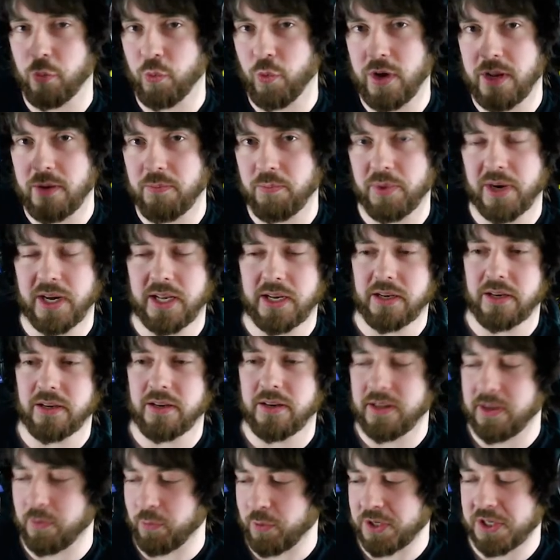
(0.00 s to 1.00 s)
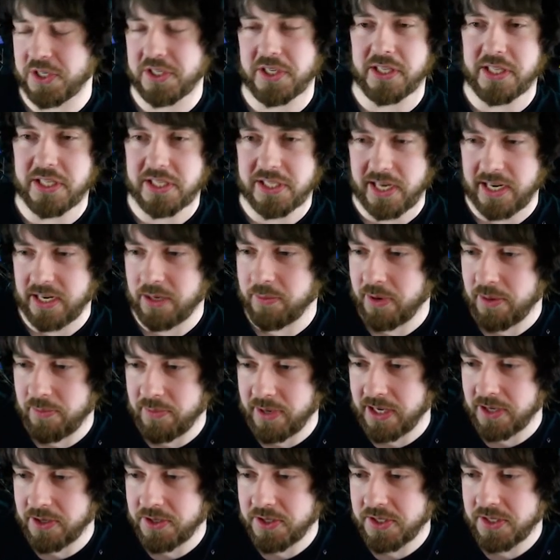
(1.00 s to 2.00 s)
one button, which is on the side of my
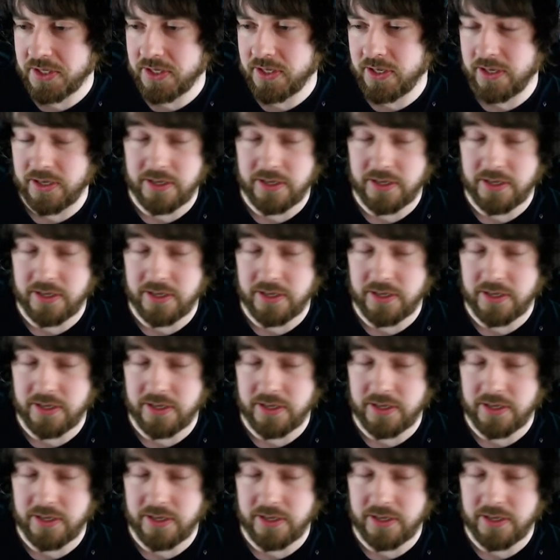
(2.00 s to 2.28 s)
mouse.